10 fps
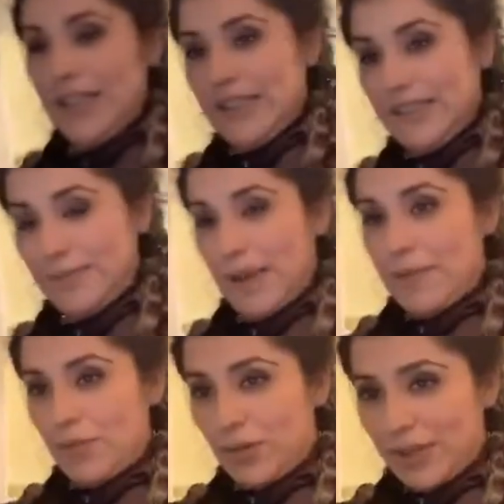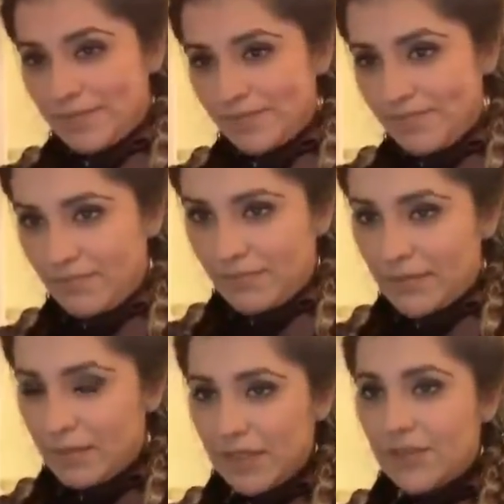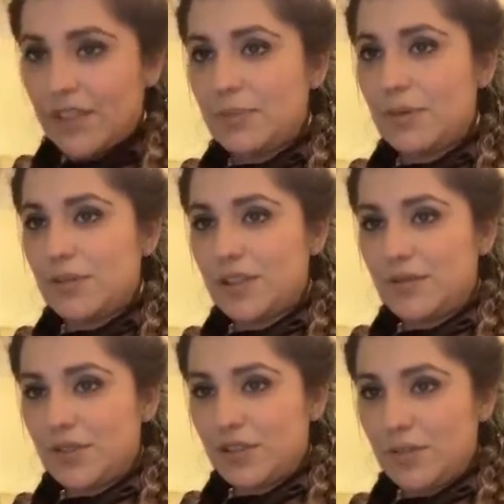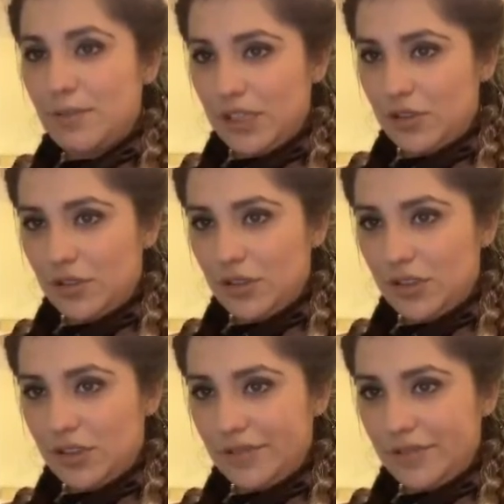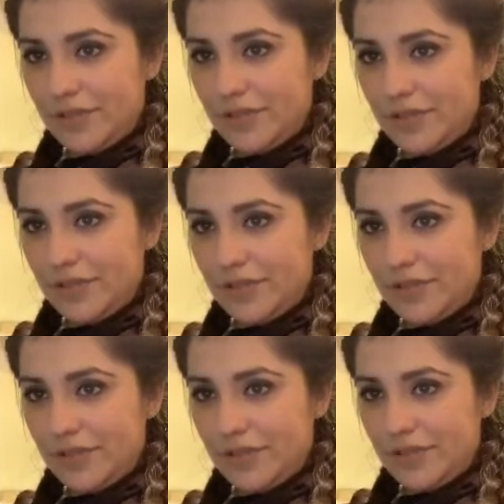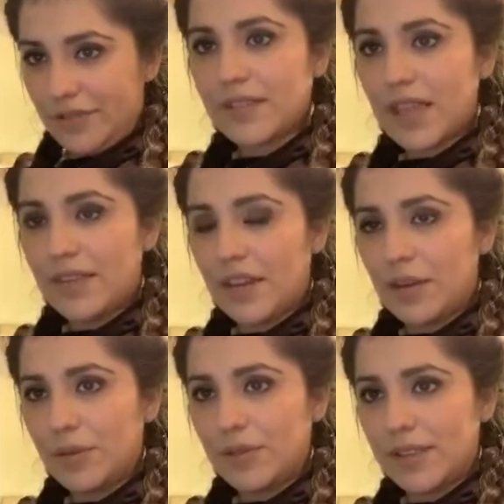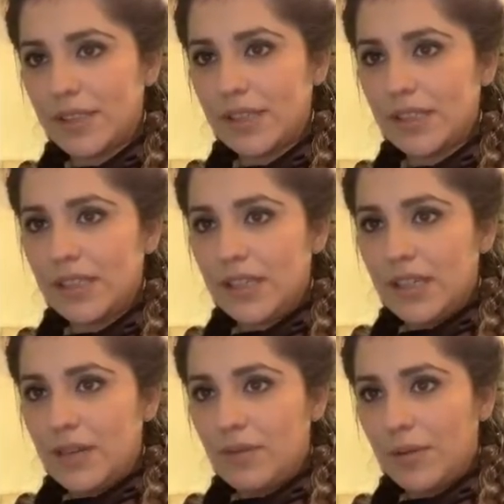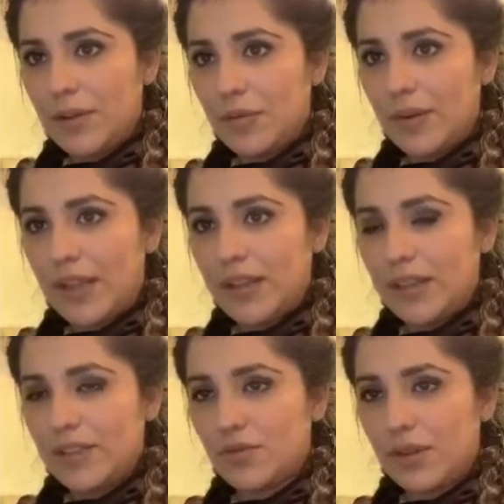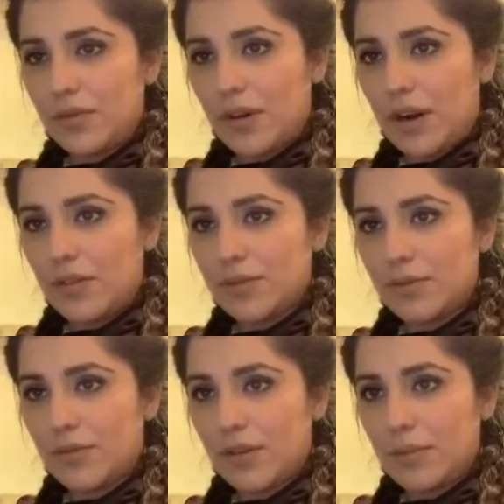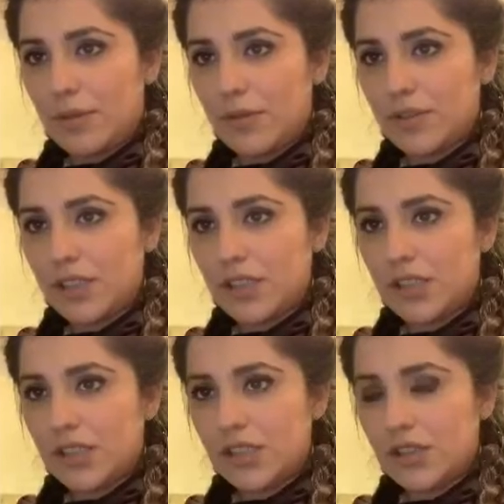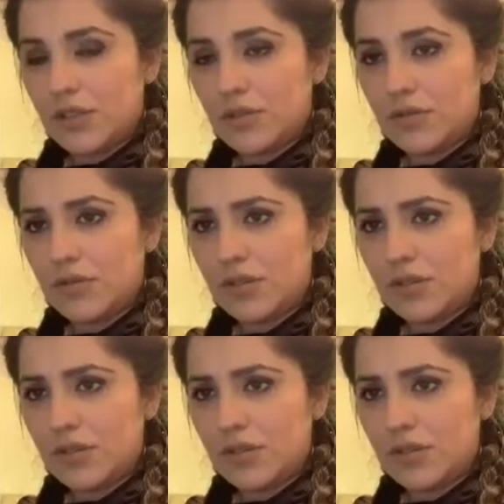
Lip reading: this bad boy. I'm definitely going to post it first on Patreon, and then I'll post it. I'm probably going to wait, like, 24 hours before I post it to